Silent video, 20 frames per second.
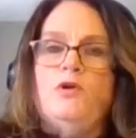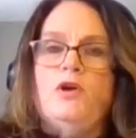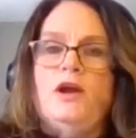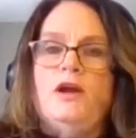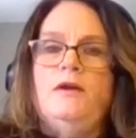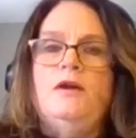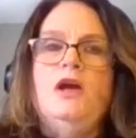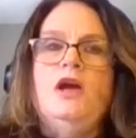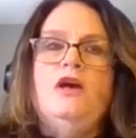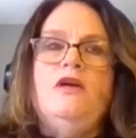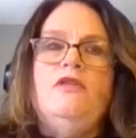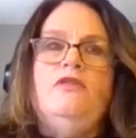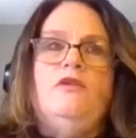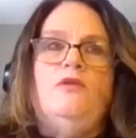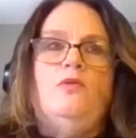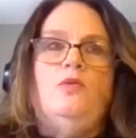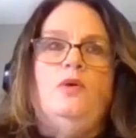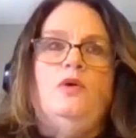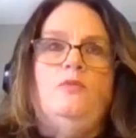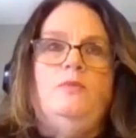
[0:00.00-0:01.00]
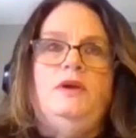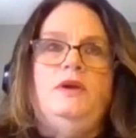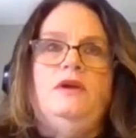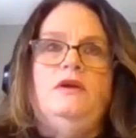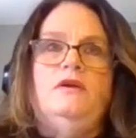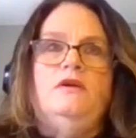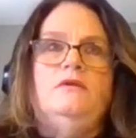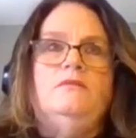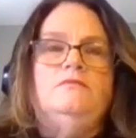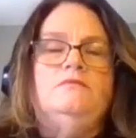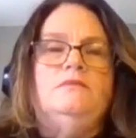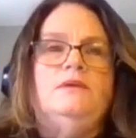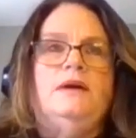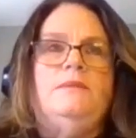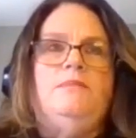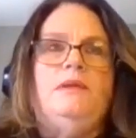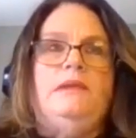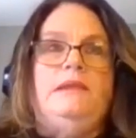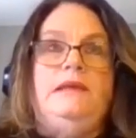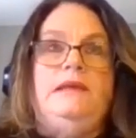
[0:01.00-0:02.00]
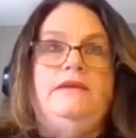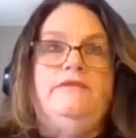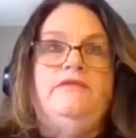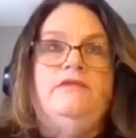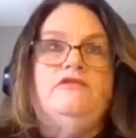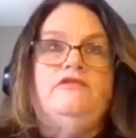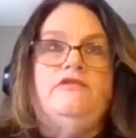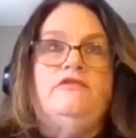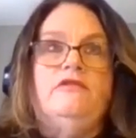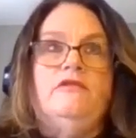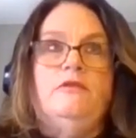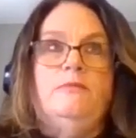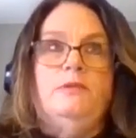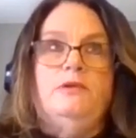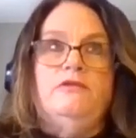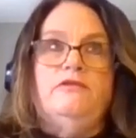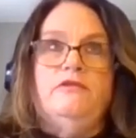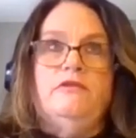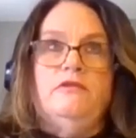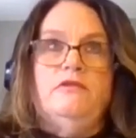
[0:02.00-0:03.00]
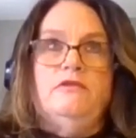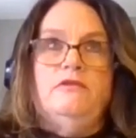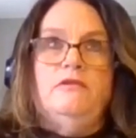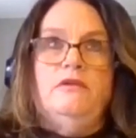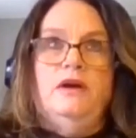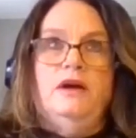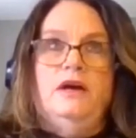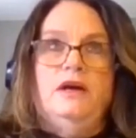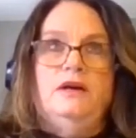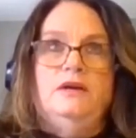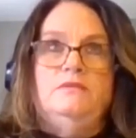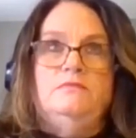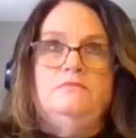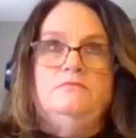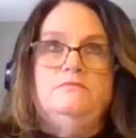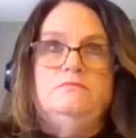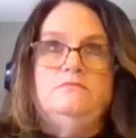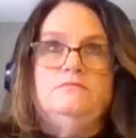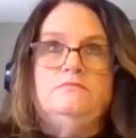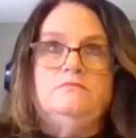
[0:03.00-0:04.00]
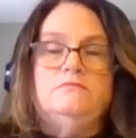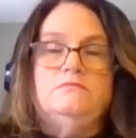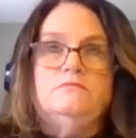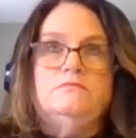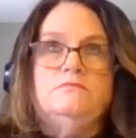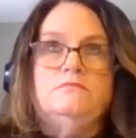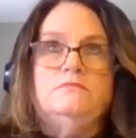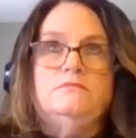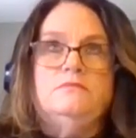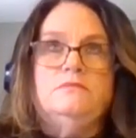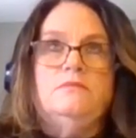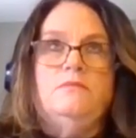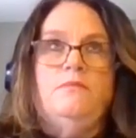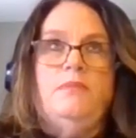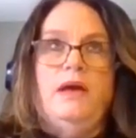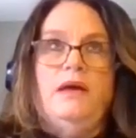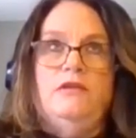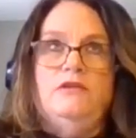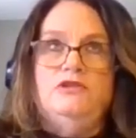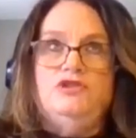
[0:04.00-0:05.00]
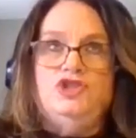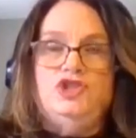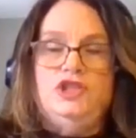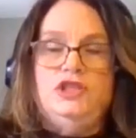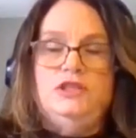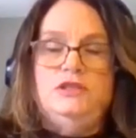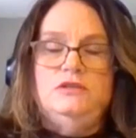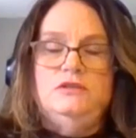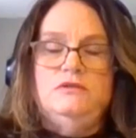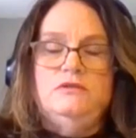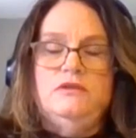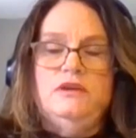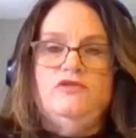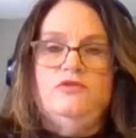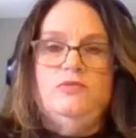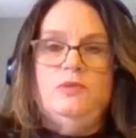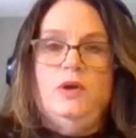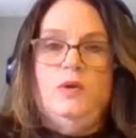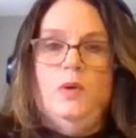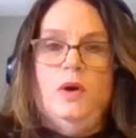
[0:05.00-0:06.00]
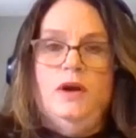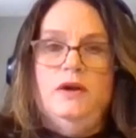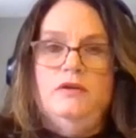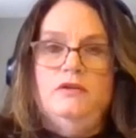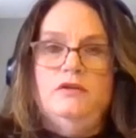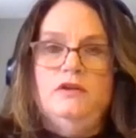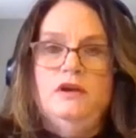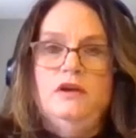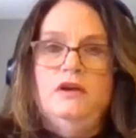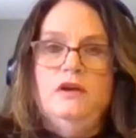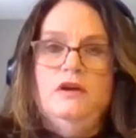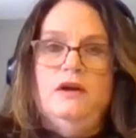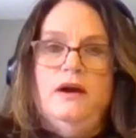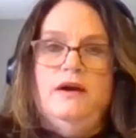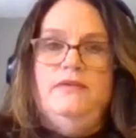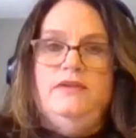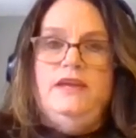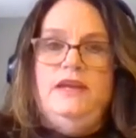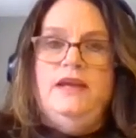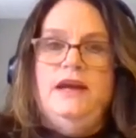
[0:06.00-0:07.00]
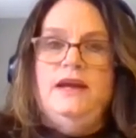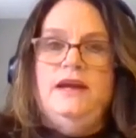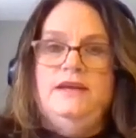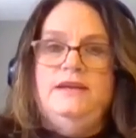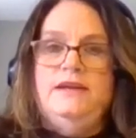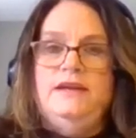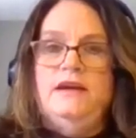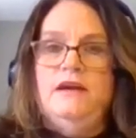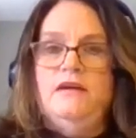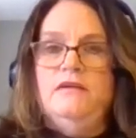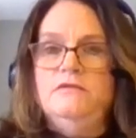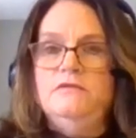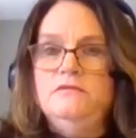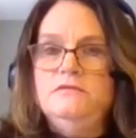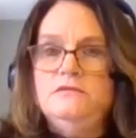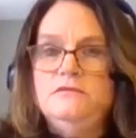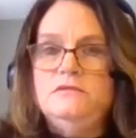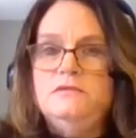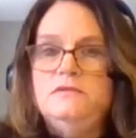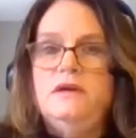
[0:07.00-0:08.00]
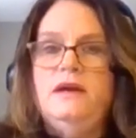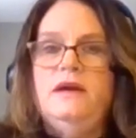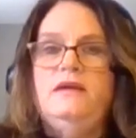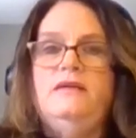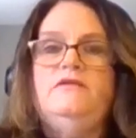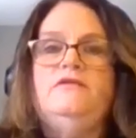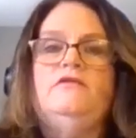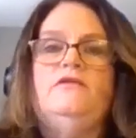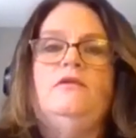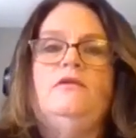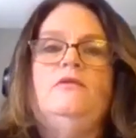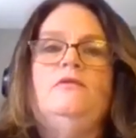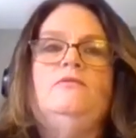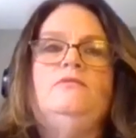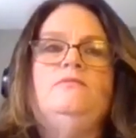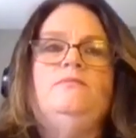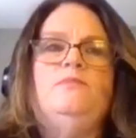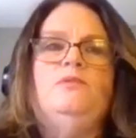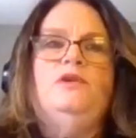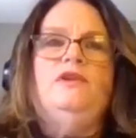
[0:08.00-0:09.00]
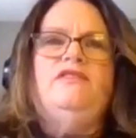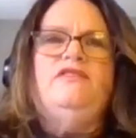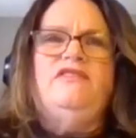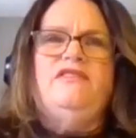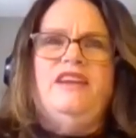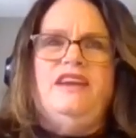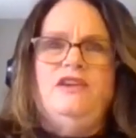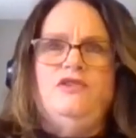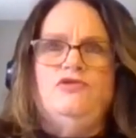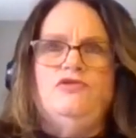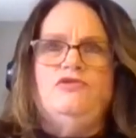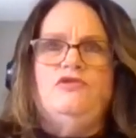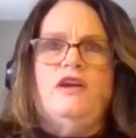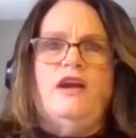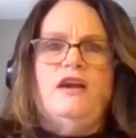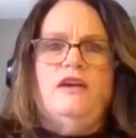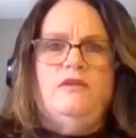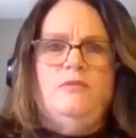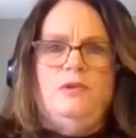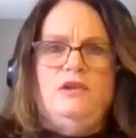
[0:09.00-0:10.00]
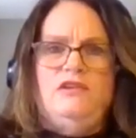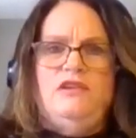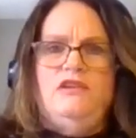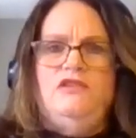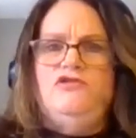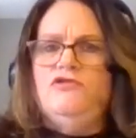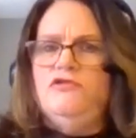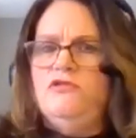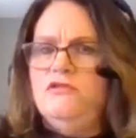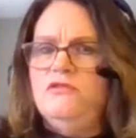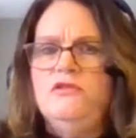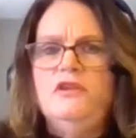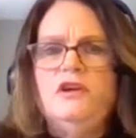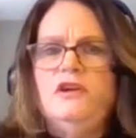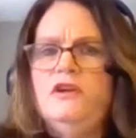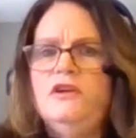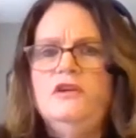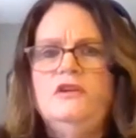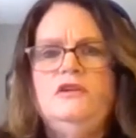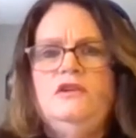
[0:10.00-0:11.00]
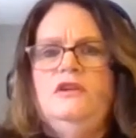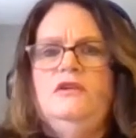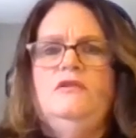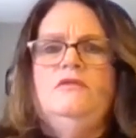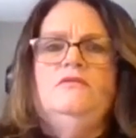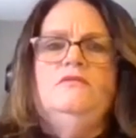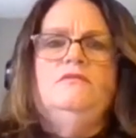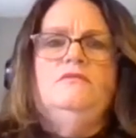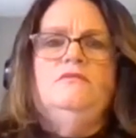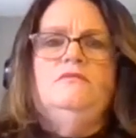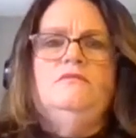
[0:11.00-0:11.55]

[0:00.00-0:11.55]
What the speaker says: Okay. There will be I believe there's still a personal balance sheet that's required on the EIDL. And so pretty standard documentation, you know,